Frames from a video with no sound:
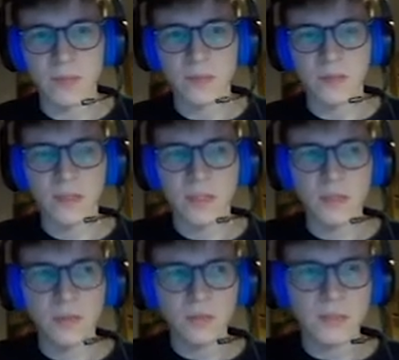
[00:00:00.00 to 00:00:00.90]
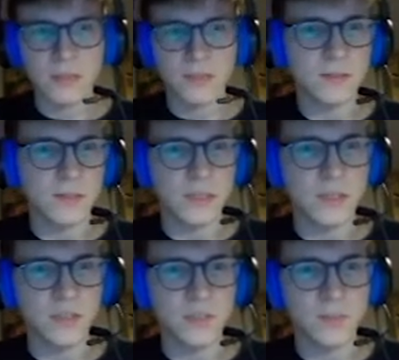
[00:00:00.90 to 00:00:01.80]
equalize
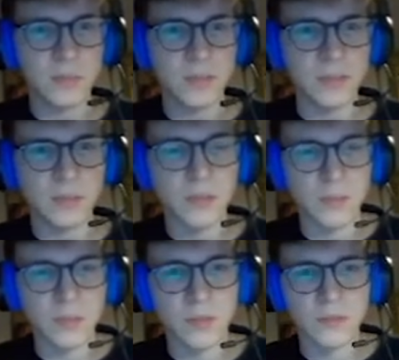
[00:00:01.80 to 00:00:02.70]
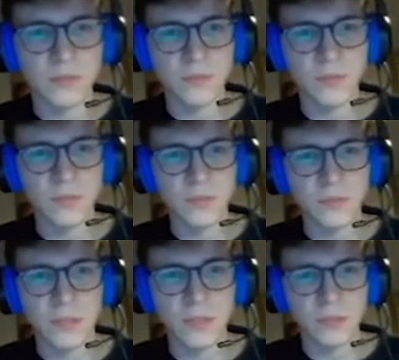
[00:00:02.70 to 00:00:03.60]
HP numbers of you and
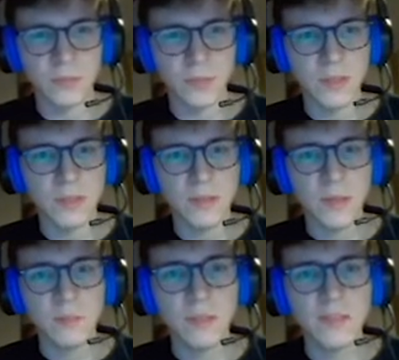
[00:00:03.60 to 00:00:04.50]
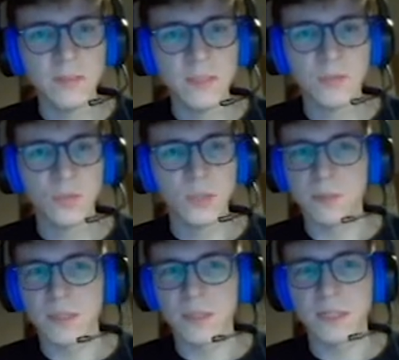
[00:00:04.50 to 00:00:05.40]
your opponent. Pain Split is a weird
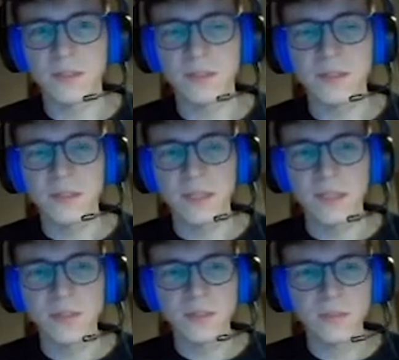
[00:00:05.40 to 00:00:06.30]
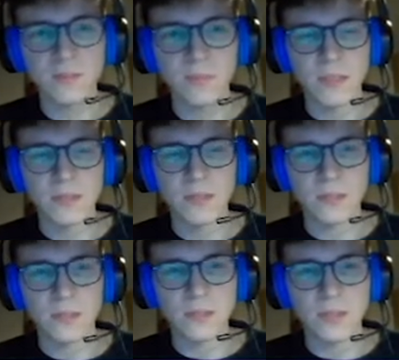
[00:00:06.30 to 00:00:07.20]
mechanic. It just makes your
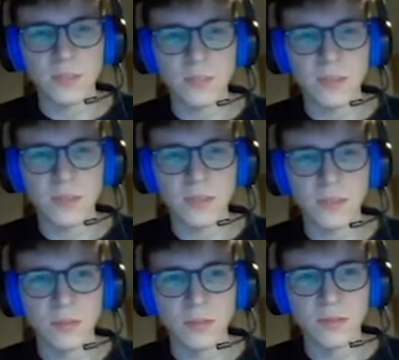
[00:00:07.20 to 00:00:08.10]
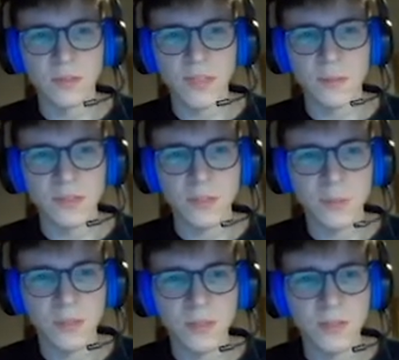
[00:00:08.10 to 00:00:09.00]
HP number the same as the
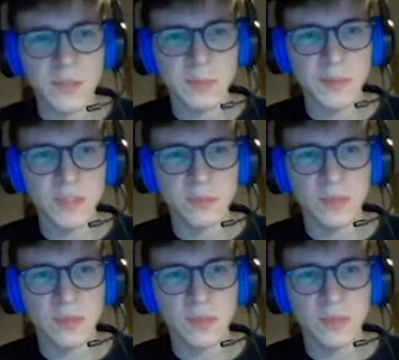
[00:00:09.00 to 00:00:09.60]
opponent's HP number,